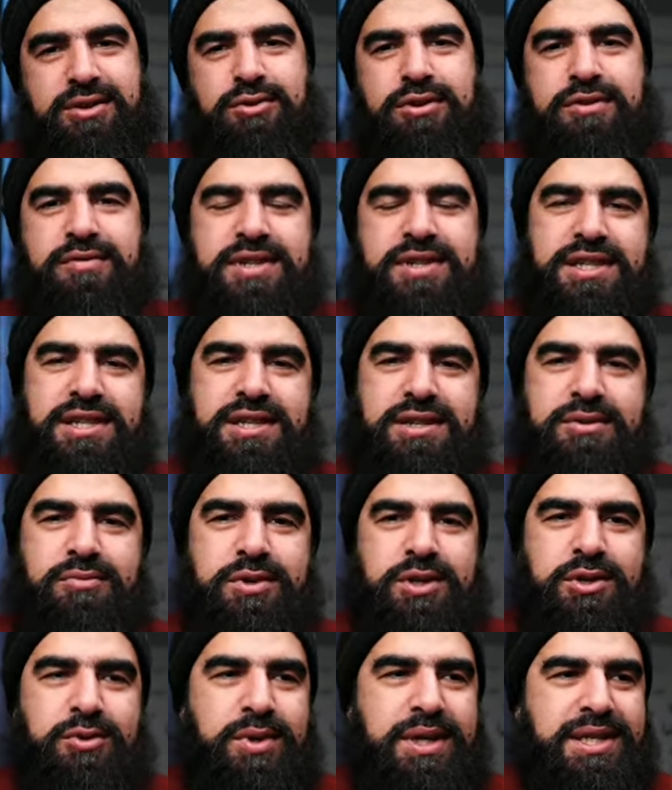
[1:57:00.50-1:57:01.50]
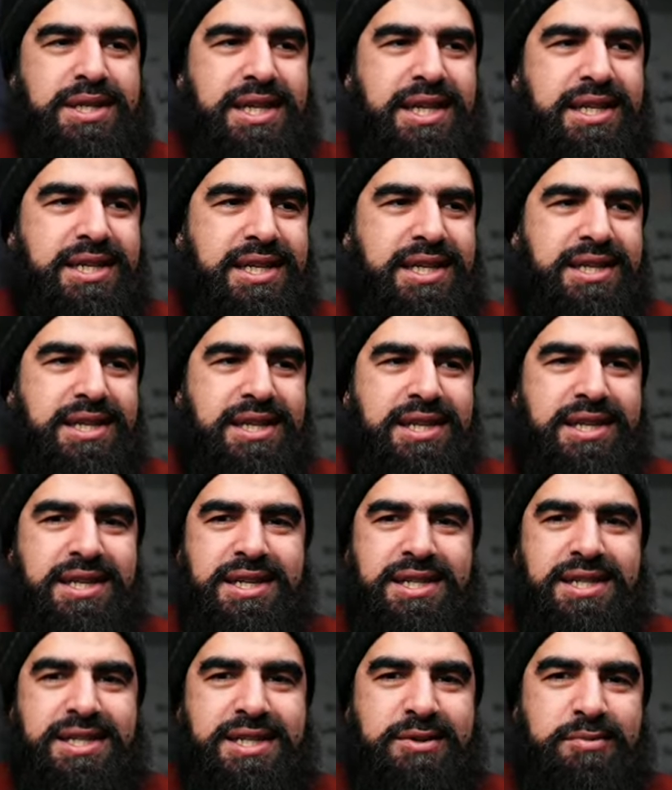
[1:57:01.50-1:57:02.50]
all of a sudden, when you were attending
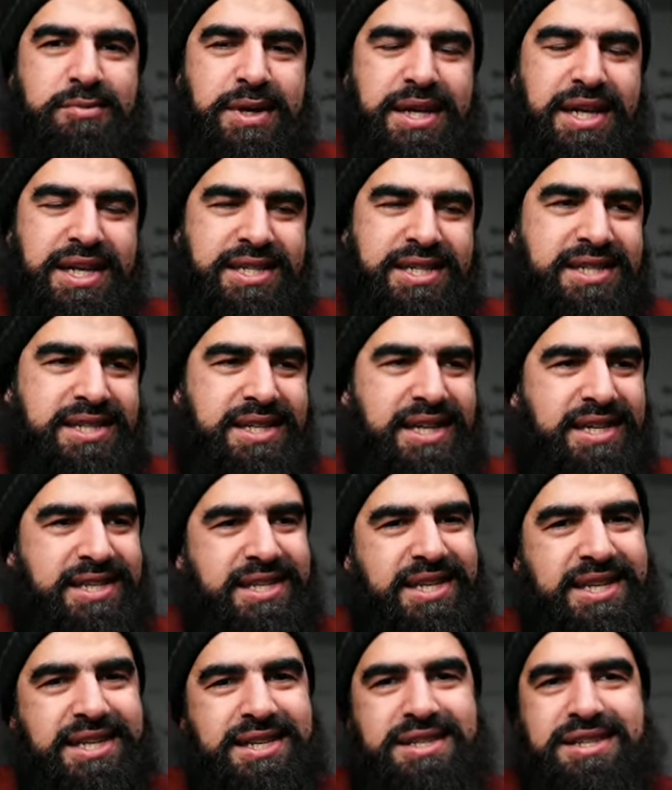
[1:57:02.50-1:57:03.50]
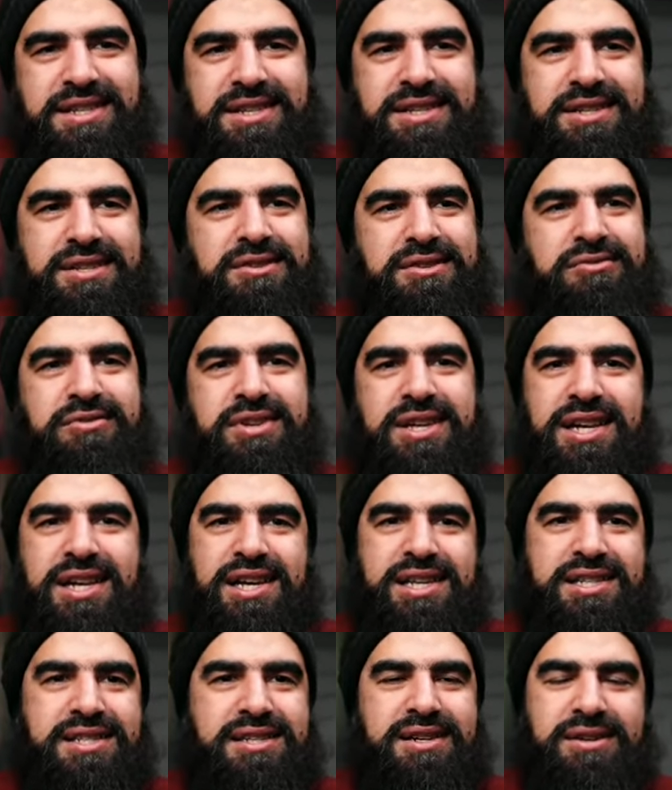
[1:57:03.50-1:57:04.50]
some of my lessons, that's it. You
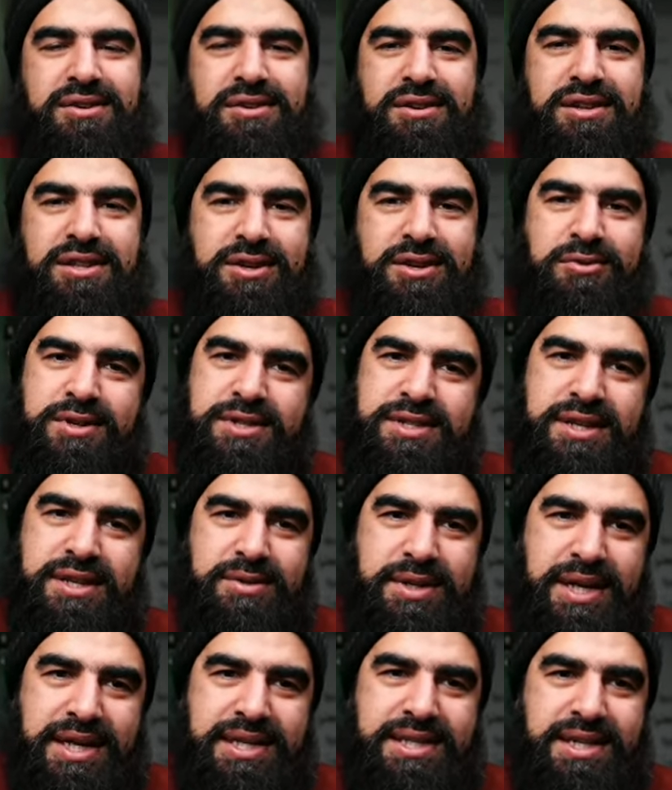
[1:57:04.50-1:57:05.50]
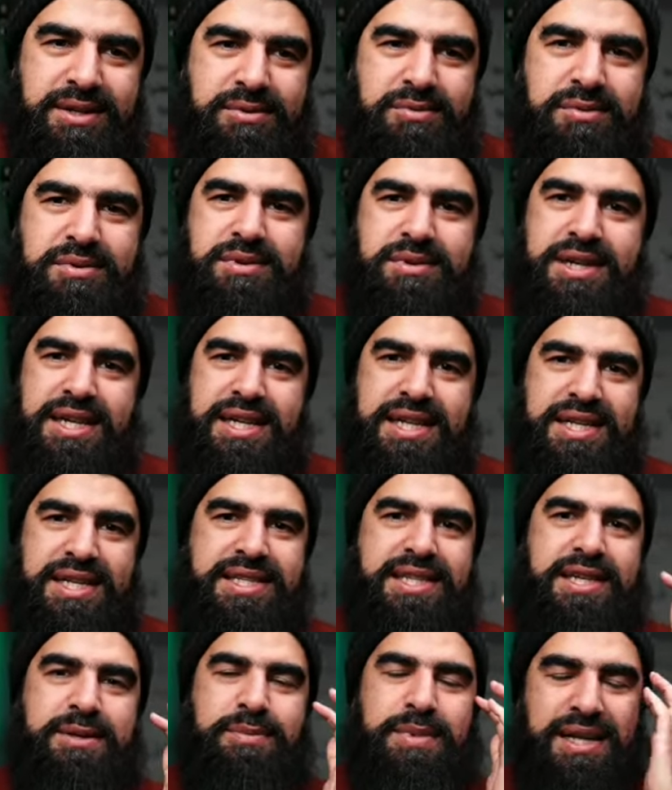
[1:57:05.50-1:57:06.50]
realize oh, a lot of the questions I was asking can
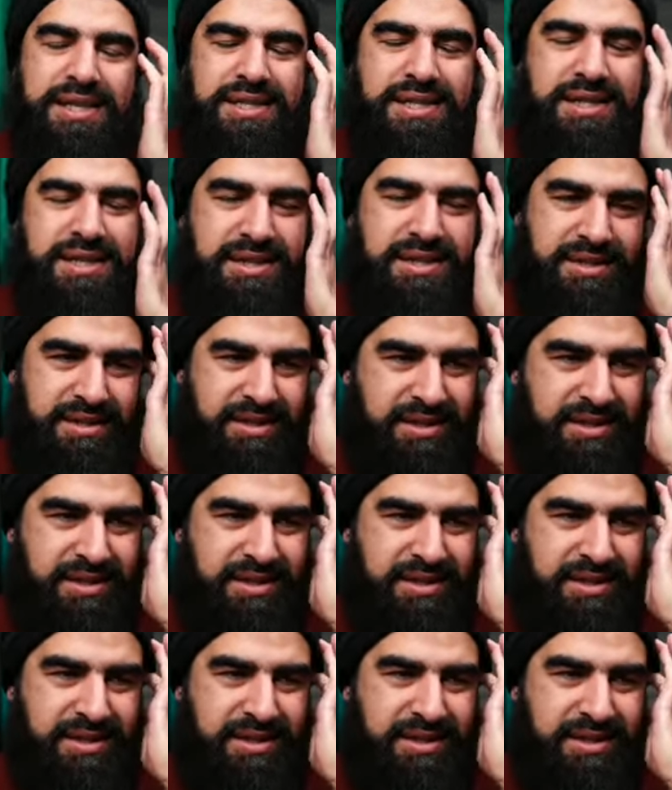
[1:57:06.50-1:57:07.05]
easily be answered.